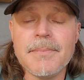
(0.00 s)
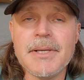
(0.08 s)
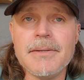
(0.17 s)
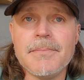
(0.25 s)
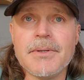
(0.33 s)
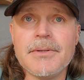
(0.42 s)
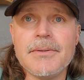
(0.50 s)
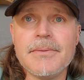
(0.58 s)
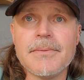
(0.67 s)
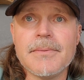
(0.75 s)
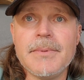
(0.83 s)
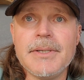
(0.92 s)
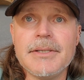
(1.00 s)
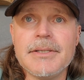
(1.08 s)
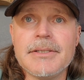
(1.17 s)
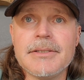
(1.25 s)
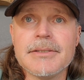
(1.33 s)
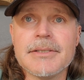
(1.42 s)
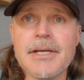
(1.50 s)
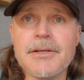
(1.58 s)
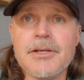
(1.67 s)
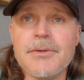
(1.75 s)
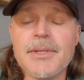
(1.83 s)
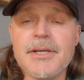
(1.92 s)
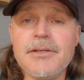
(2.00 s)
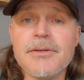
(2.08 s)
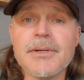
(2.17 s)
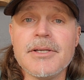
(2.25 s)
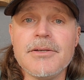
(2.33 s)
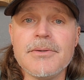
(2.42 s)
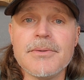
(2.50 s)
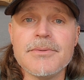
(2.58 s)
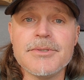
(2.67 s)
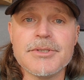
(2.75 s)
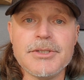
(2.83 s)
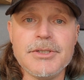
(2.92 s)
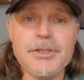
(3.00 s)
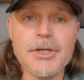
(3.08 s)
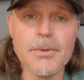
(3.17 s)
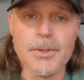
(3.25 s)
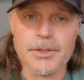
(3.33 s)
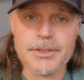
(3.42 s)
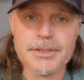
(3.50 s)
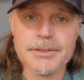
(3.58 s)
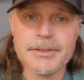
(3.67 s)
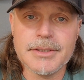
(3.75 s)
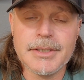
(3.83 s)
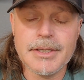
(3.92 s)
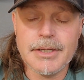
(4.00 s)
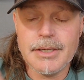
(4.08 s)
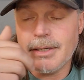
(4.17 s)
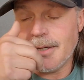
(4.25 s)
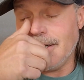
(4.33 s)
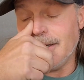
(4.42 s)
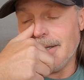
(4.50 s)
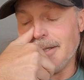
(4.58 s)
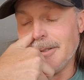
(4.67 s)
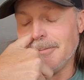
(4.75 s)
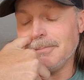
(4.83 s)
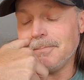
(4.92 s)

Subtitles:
people will tell you that you can use yogurt. I